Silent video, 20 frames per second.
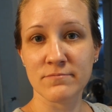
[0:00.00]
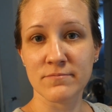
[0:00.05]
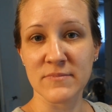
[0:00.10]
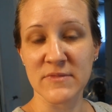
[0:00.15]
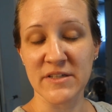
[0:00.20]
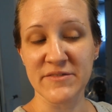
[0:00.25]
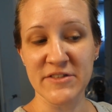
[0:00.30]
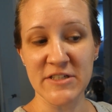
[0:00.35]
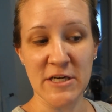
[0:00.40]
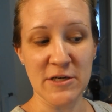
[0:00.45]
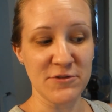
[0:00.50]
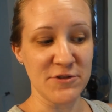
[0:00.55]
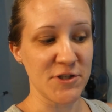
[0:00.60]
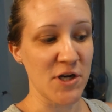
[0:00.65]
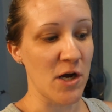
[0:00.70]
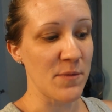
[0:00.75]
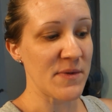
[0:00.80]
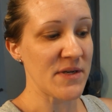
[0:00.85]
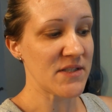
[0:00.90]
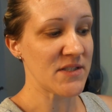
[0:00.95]
leave it down in the
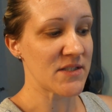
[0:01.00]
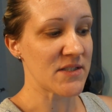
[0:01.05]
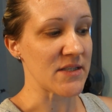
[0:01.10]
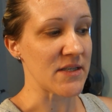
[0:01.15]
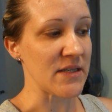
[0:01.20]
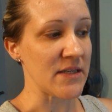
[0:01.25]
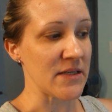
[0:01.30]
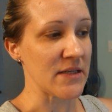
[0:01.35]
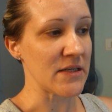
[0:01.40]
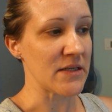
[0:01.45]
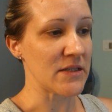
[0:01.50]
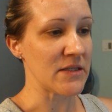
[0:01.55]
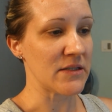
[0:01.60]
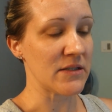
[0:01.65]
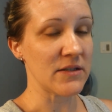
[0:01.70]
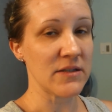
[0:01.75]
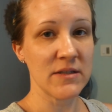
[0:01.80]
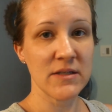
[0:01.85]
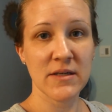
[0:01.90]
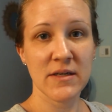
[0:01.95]
comments, and
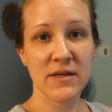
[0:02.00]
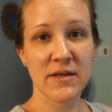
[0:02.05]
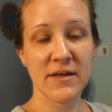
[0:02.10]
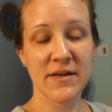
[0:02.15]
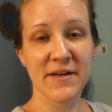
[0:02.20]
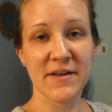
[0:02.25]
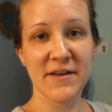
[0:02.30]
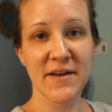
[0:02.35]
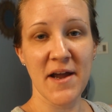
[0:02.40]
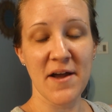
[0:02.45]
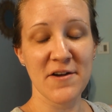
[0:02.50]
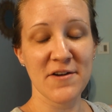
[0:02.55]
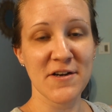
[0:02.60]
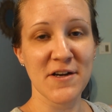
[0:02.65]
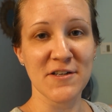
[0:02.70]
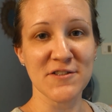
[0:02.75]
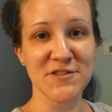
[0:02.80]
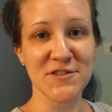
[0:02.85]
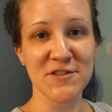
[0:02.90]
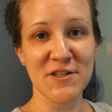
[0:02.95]
yeah,
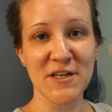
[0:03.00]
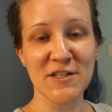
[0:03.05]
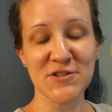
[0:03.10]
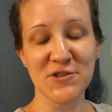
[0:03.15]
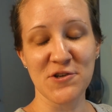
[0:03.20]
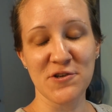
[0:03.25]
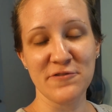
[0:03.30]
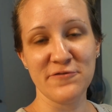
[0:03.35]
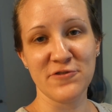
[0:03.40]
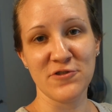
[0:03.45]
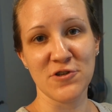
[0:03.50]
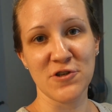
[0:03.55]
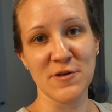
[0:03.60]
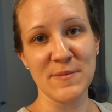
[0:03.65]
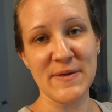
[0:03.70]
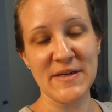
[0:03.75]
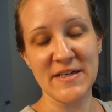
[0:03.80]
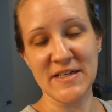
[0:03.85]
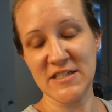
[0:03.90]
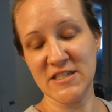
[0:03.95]
I'll see you guys all for
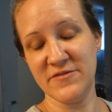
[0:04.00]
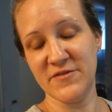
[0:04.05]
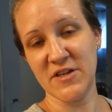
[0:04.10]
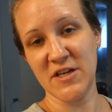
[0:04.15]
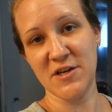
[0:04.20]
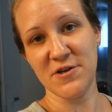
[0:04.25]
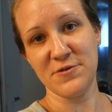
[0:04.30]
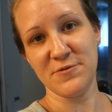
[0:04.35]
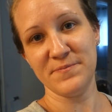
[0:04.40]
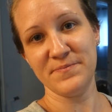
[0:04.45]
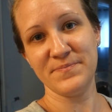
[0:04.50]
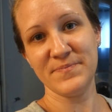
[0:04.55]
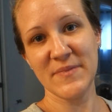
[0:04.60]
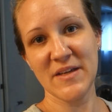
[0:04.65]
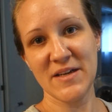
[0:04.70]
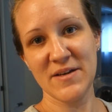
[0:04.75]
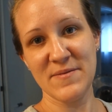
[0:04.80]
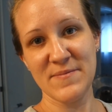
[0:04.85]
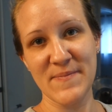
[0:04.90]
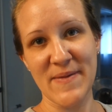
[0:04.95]
my next video.
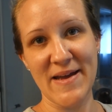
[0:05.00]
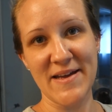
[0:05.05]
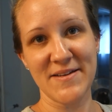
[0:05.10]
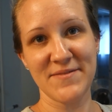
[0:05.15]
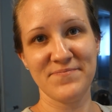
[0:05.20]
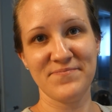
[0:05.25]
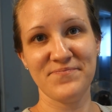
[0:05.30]
Bye.